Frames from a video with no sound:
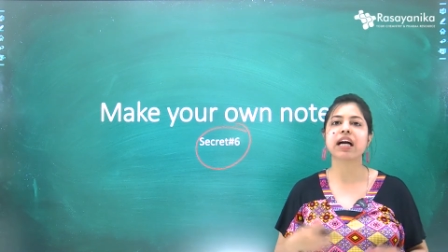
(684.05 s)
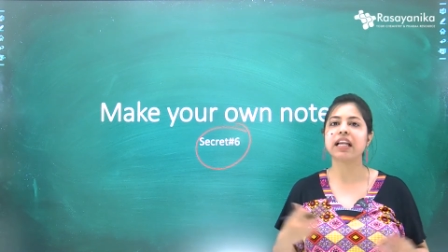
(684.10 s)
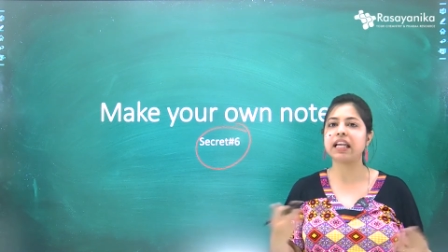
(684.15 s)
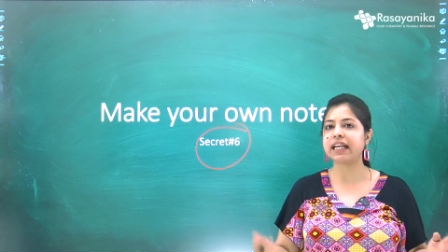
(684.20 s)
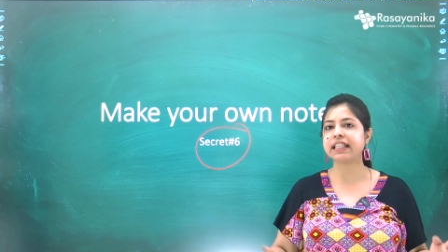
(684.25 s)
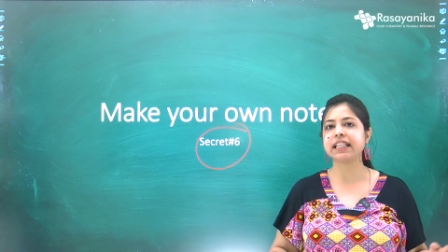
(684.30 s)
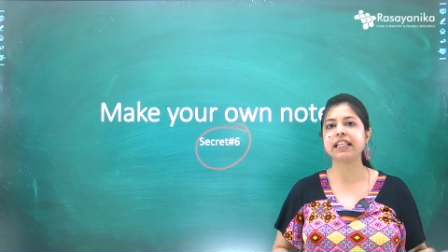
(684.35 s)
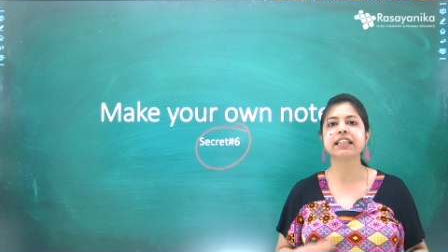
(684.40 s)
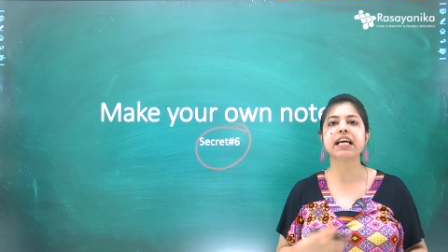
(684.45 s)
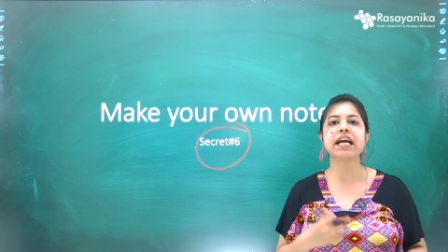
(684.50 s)

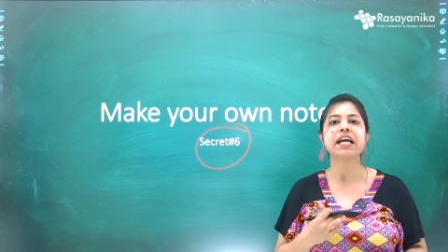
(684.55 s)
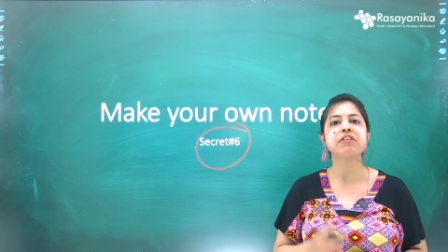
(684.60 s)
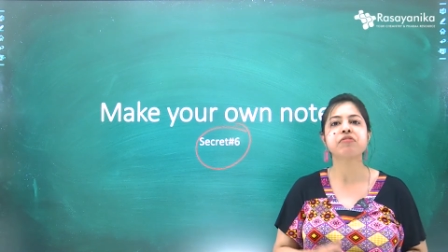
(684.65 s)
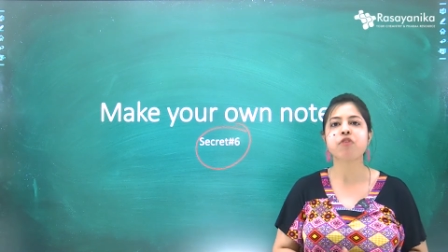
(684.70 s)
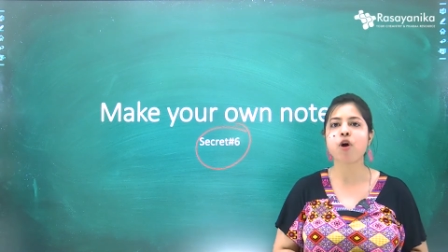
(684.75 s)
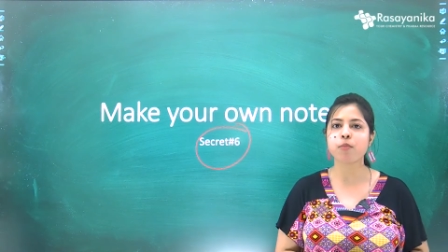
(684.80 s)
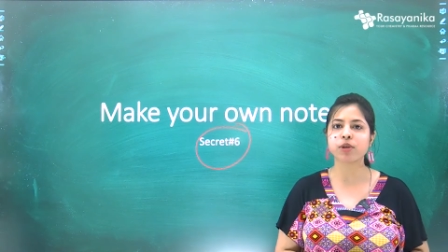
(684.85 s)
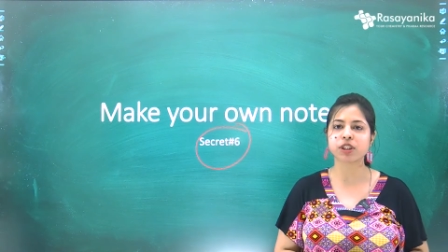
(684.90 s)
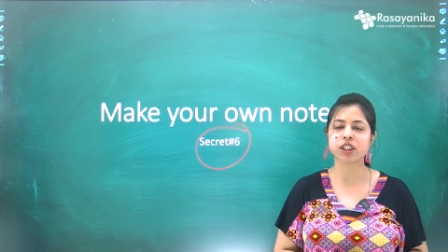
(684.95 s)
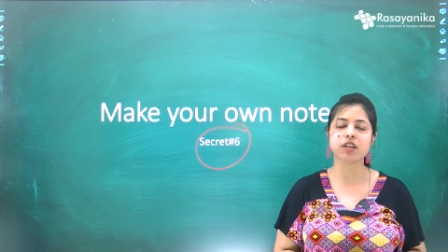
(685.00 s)
collecting the
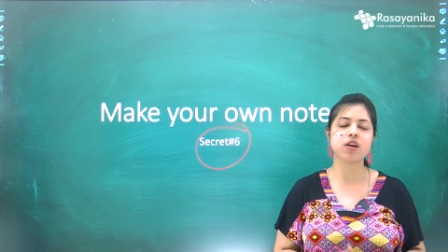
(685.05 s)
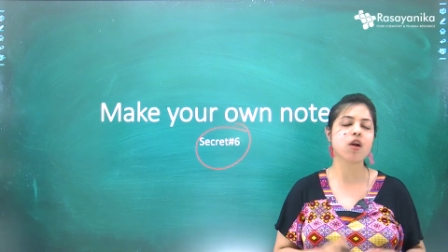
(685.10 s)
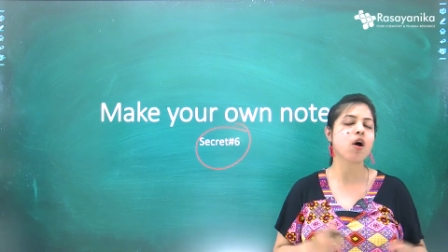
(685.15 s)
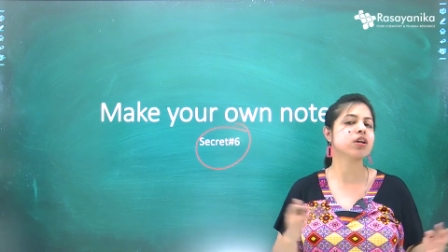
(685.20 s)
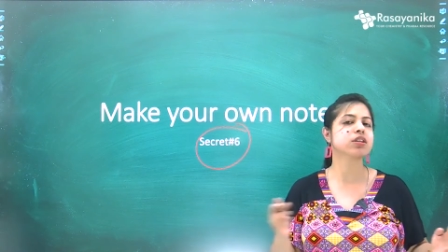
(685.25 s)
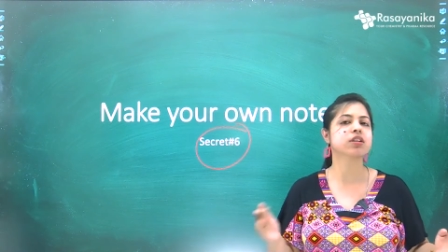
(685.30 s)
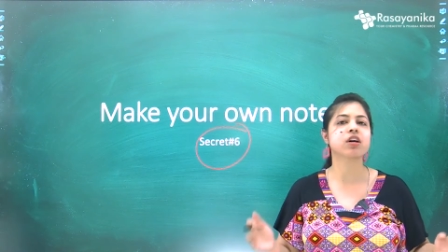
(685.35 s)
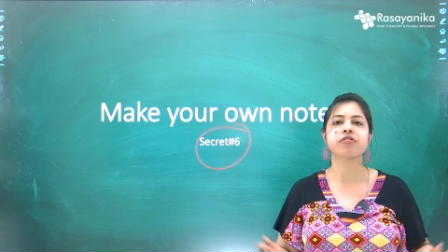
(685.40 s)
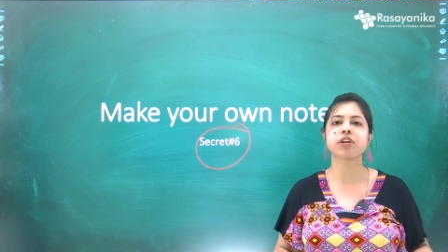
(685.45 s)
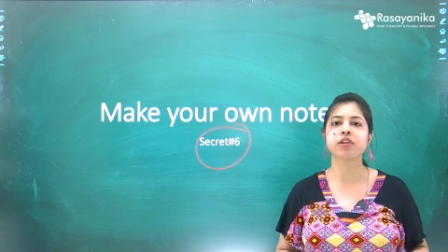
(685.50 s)
information
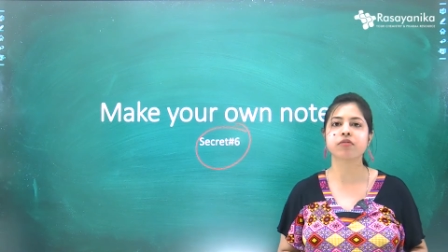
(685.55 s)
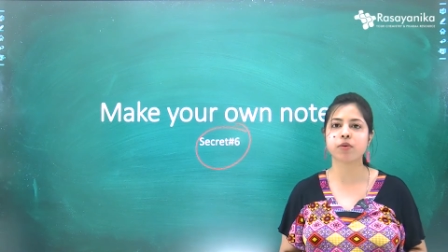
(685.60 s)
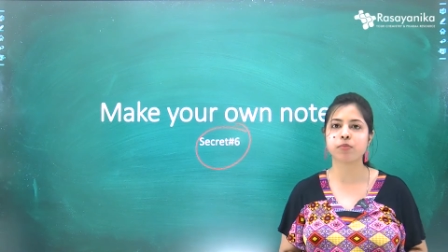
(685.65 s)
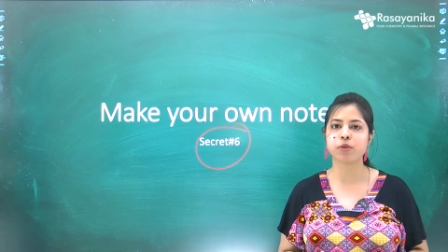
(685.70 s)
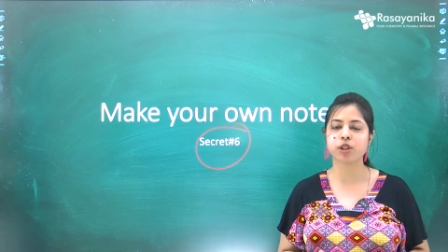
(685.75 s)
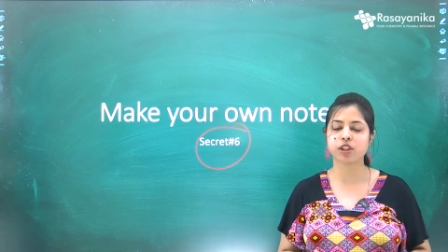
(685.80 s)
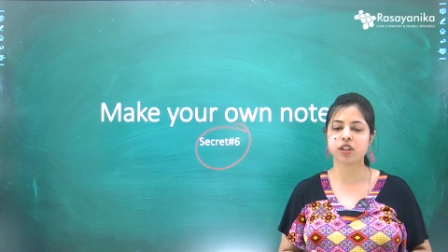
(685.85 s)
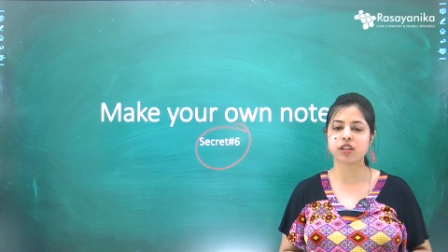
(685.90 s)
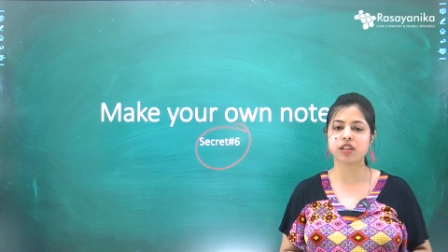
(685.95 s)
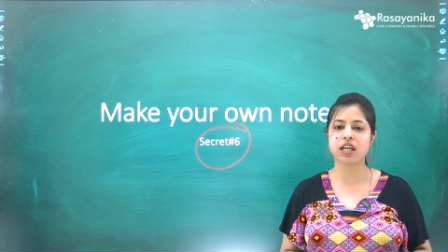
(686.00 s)
lots of
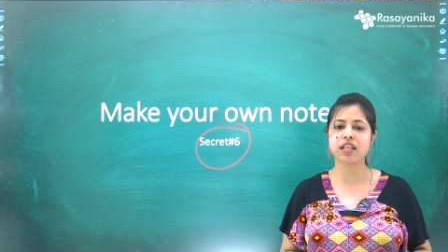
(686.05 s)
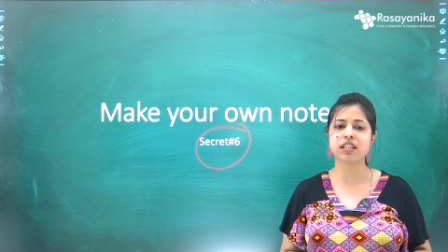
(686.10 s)
information